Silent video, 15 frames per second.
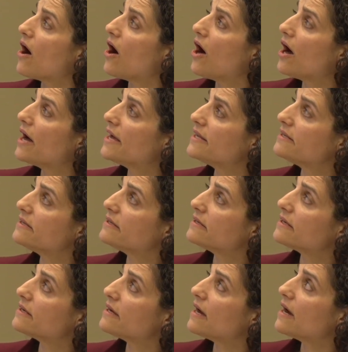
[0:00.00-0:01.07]

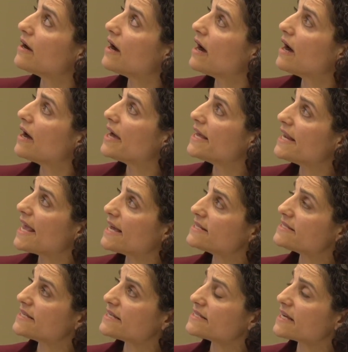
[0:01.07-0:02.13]
on
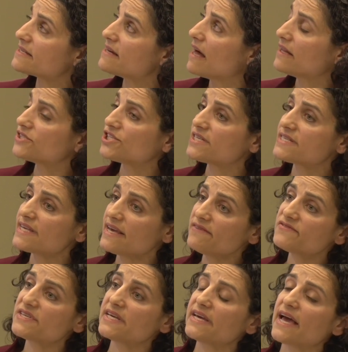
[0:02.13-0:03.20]
enhancing technology
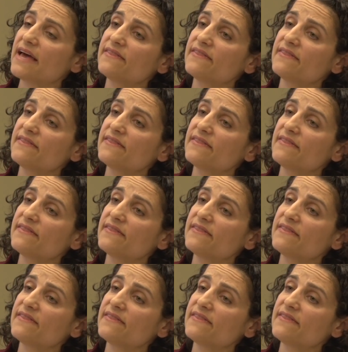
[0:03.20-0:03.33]
safety.